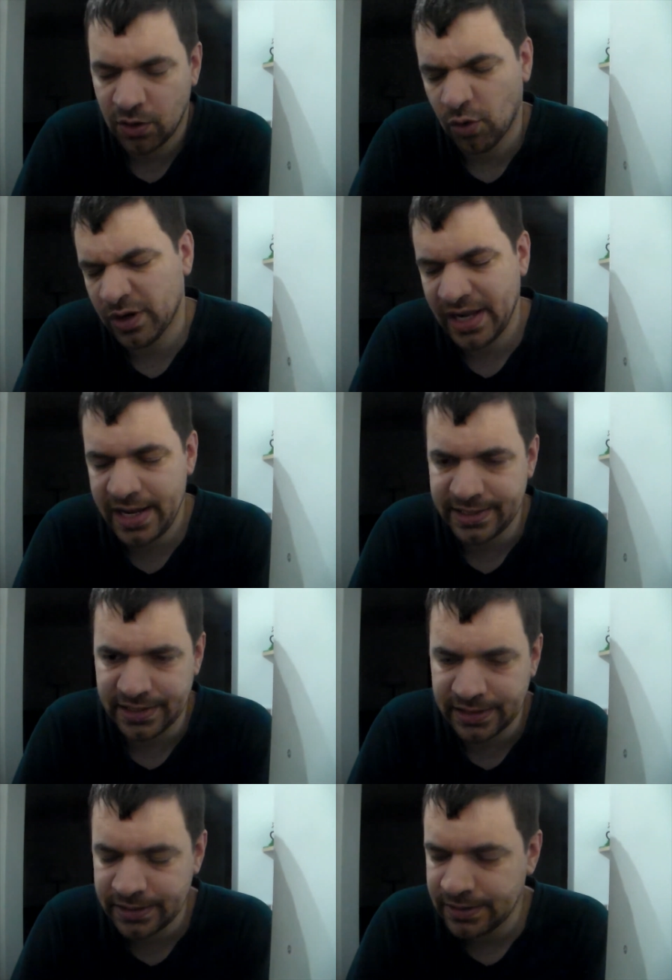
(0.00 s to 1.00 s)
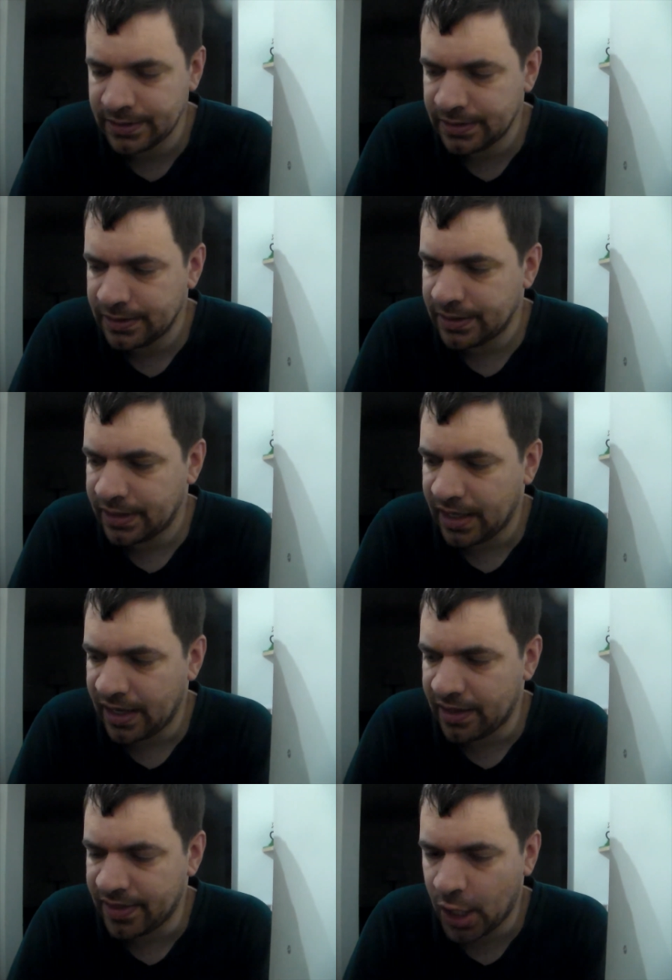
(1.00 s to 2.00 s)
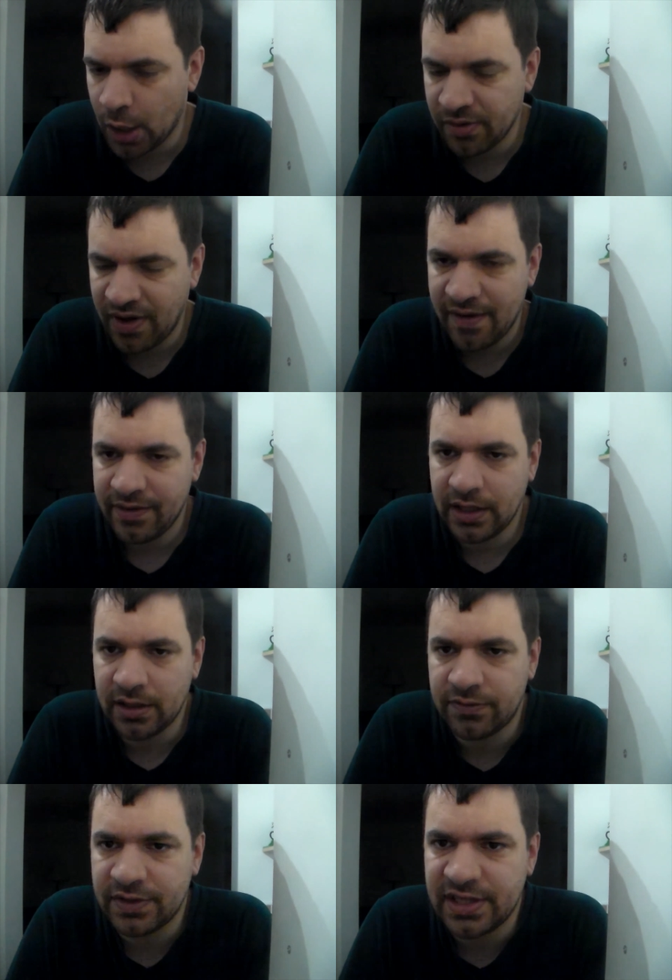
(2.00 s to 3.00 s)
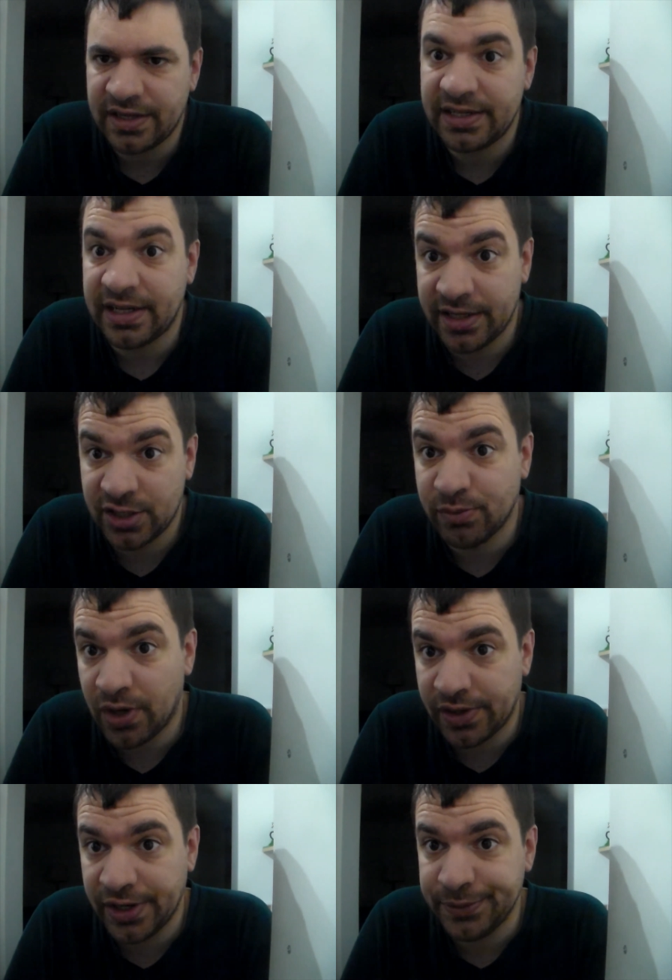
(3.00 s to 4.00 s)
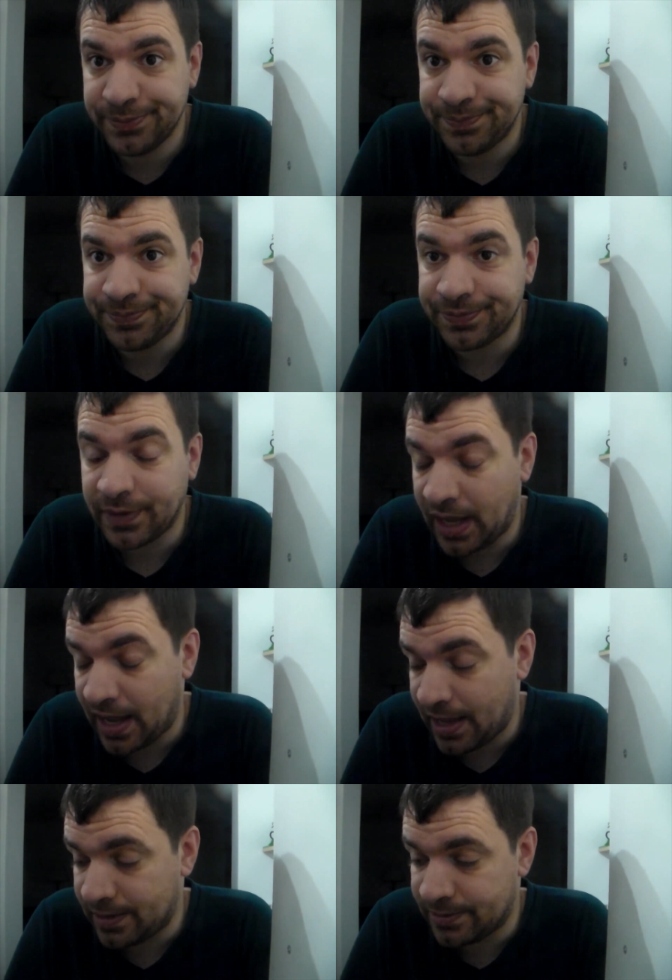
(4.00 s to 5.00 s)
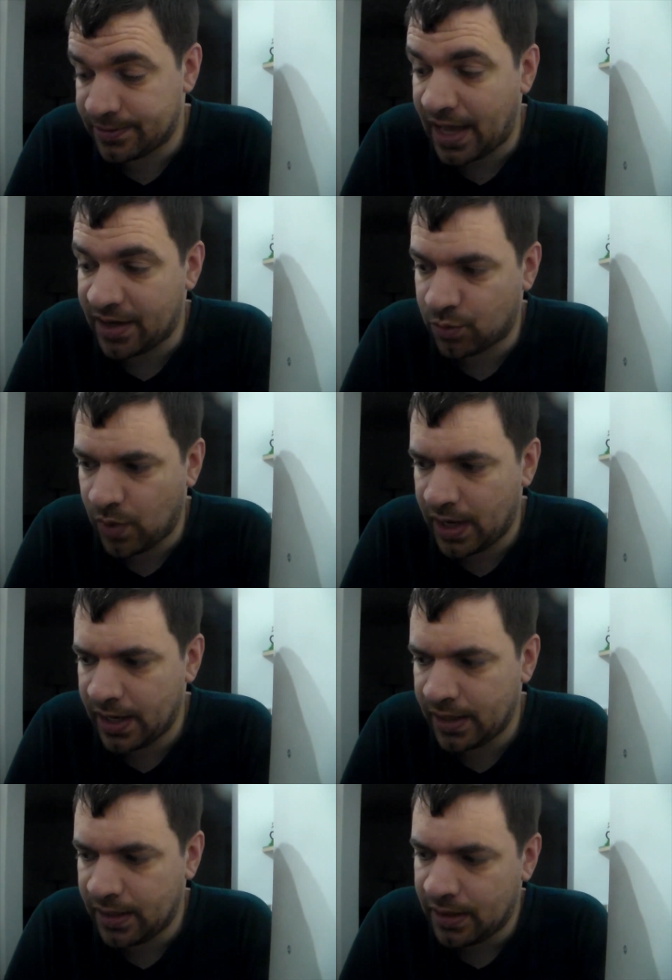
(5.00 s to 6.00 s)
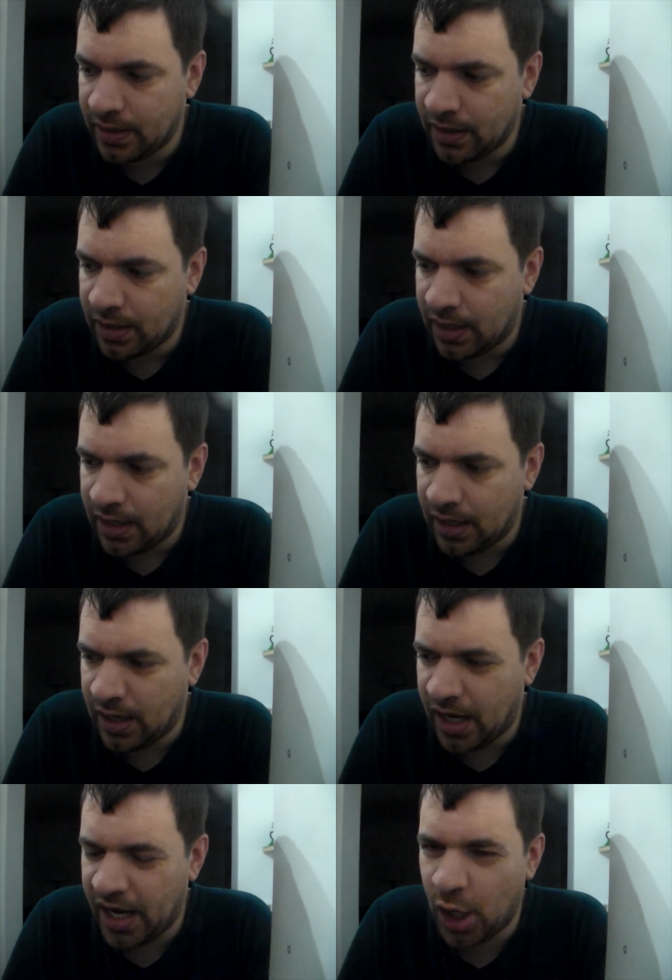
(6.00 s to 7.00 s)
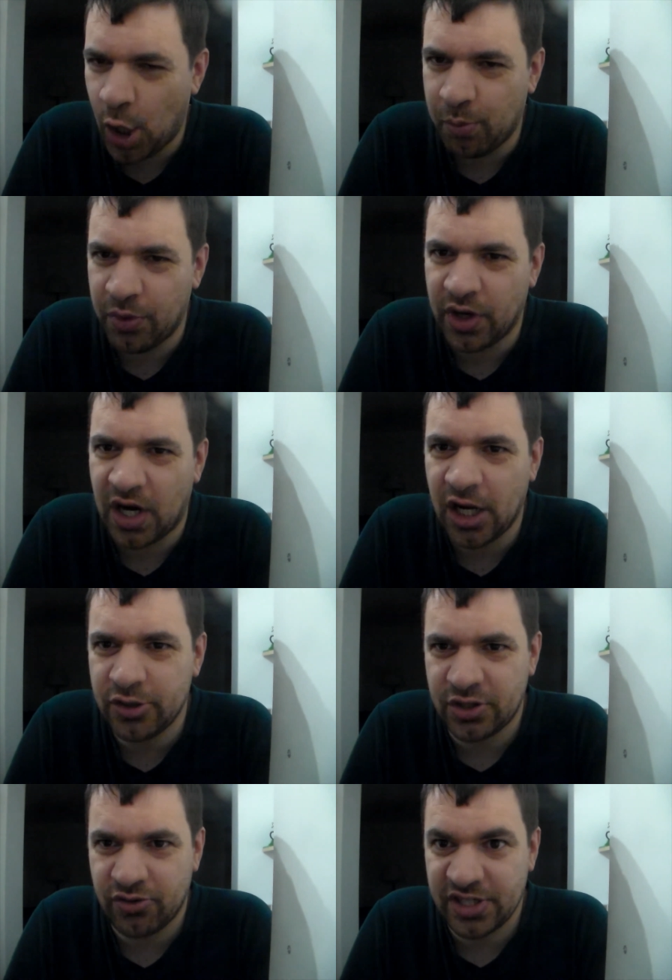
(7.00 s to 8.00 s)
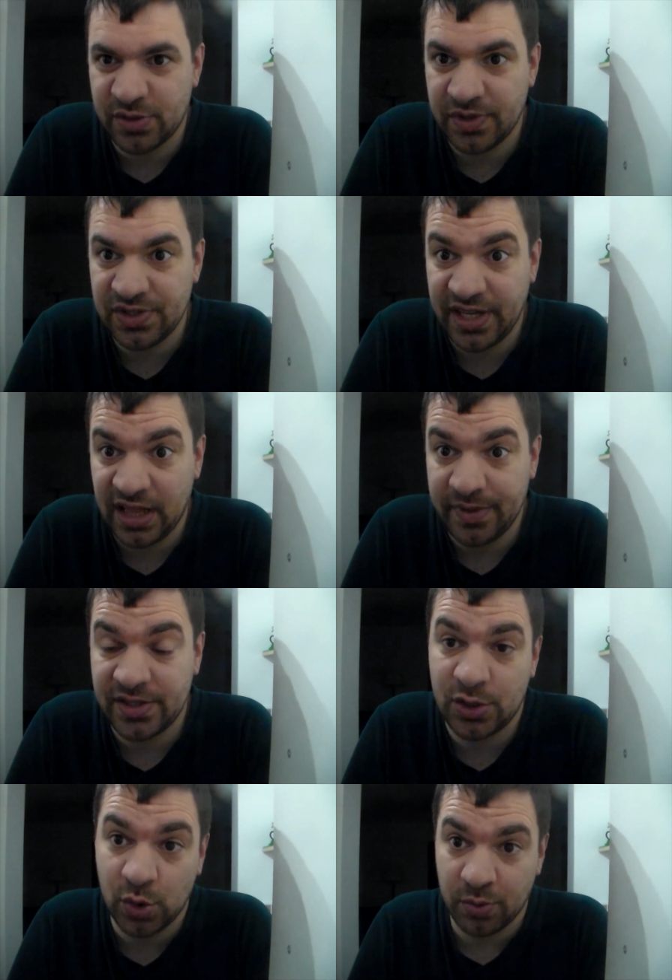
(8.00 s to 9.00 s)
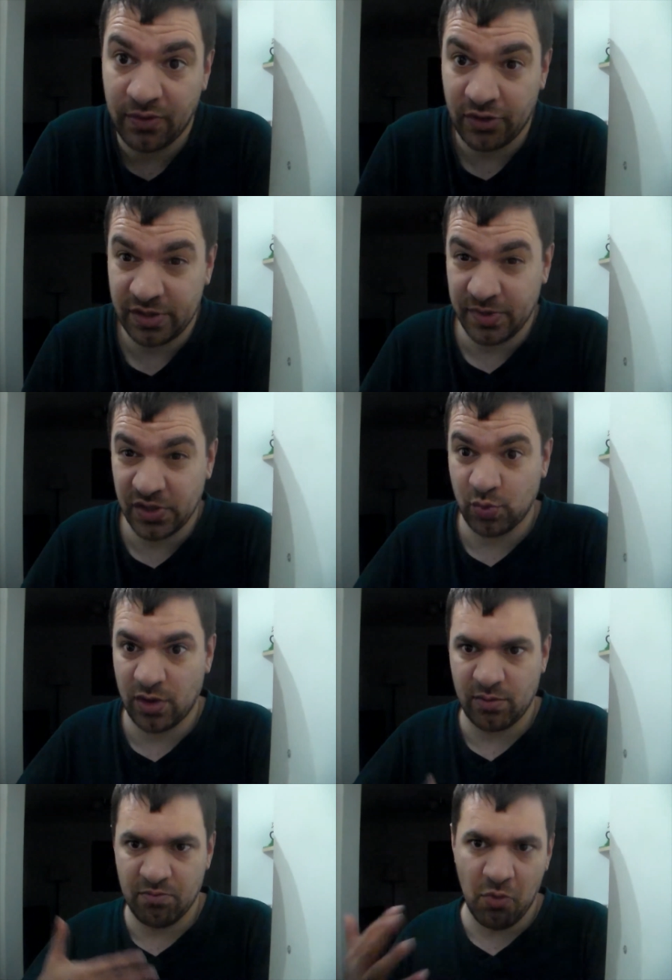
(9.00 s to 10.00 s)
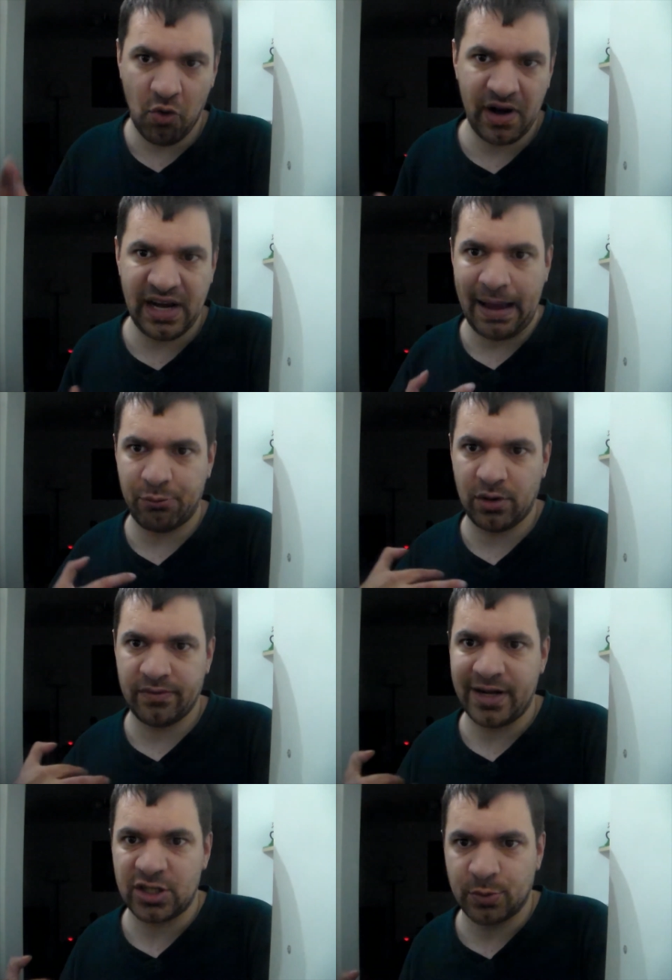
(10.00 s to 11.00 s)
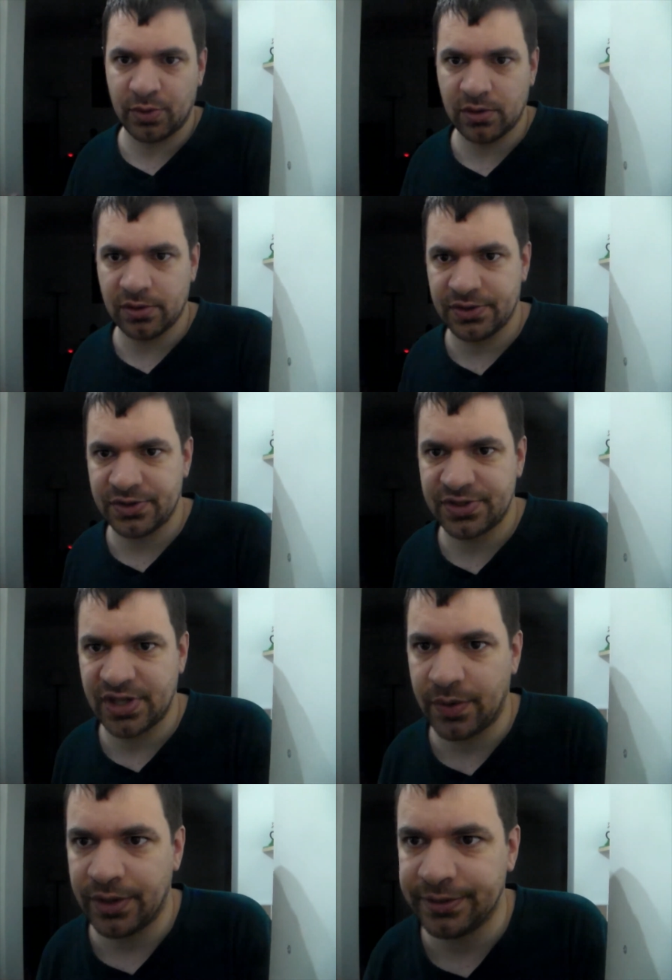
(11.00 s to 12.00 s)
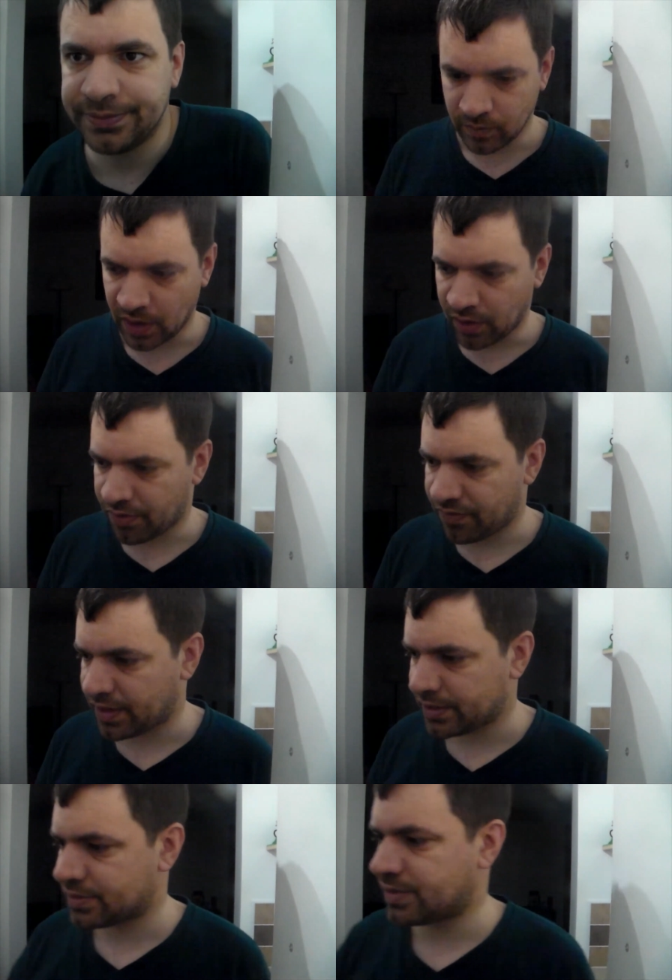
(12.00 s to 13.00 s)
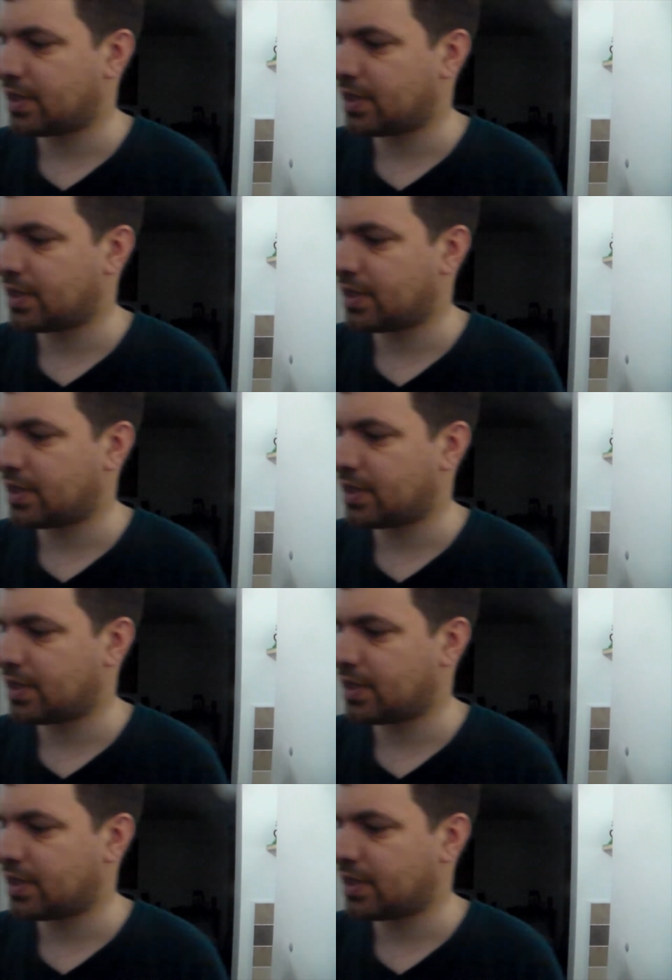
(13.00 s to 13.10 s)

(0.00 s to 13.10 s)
or later in the hope of having it for Sunday dinner tomorrow. And that way, uh, I hope that closer to Christmas it'll be suitable for Christmas with more elaborate vegetables and so on. Now, the first